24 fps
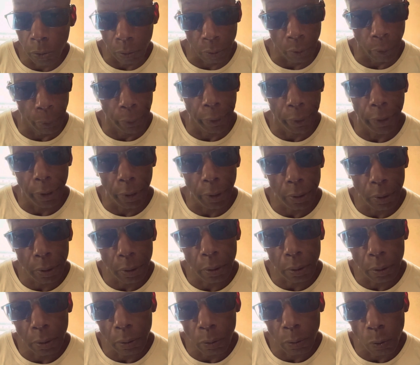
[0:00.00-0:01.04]
doing this
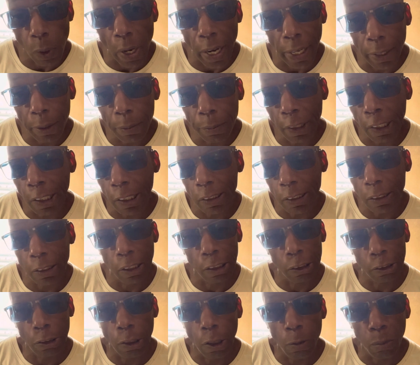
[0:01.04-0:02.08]
is white, because
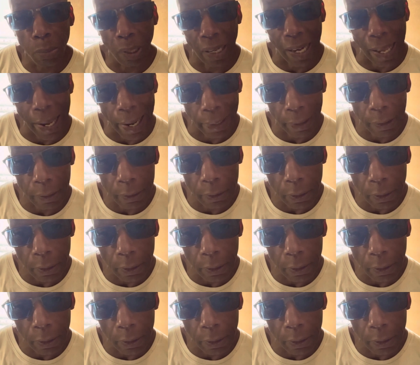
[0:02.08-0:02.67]
there's no black